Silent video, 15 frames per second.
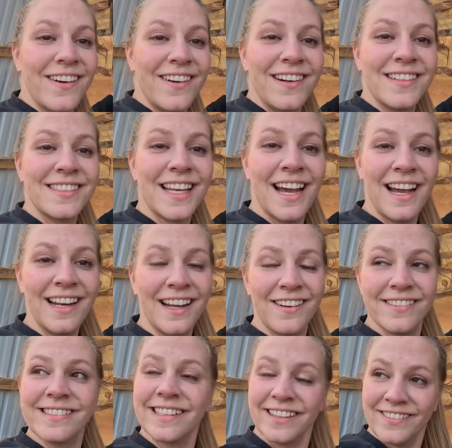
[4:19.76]
go outside.
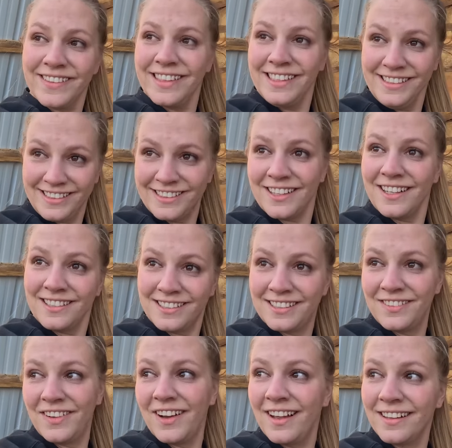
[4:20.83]
I was like really
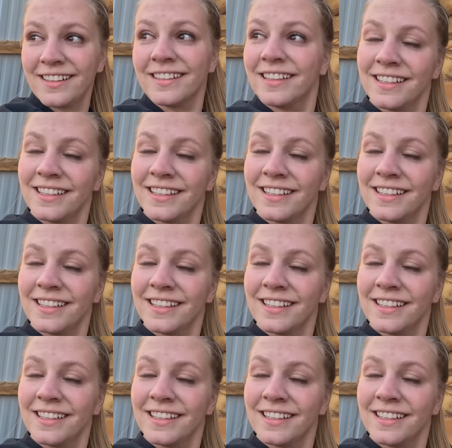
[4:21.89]
stressed about other